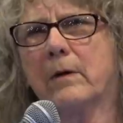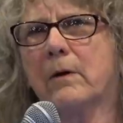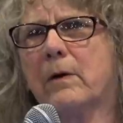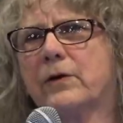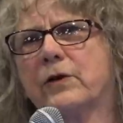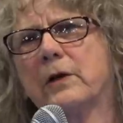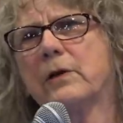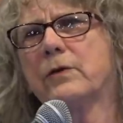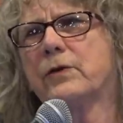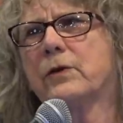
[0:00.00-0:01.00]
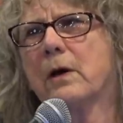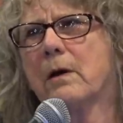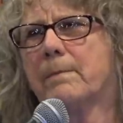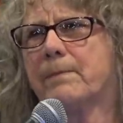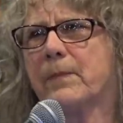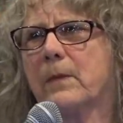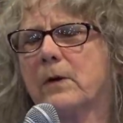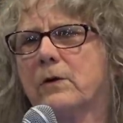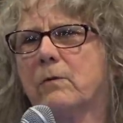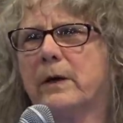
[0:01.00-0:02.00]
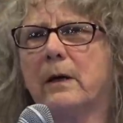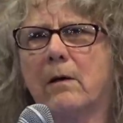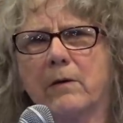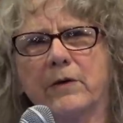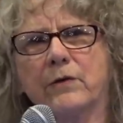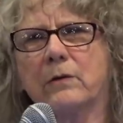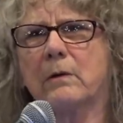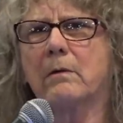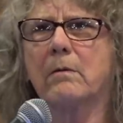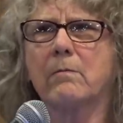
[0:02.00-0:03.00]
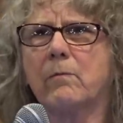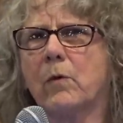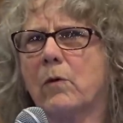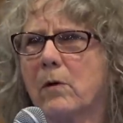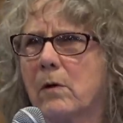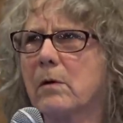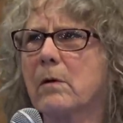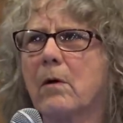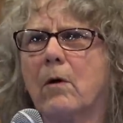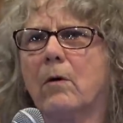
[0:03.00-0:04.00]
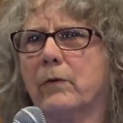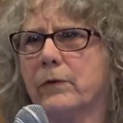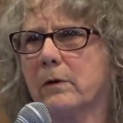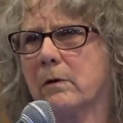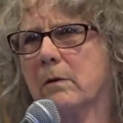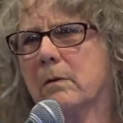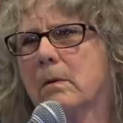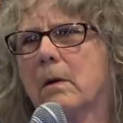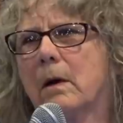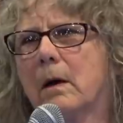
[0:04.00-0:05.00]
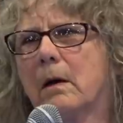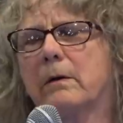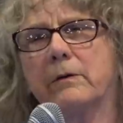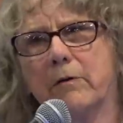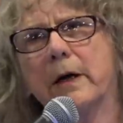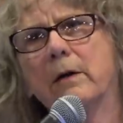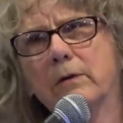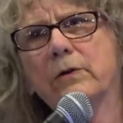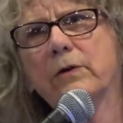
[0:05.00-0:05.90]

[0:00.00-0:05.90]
the question is um, do we notice more older uh, creators?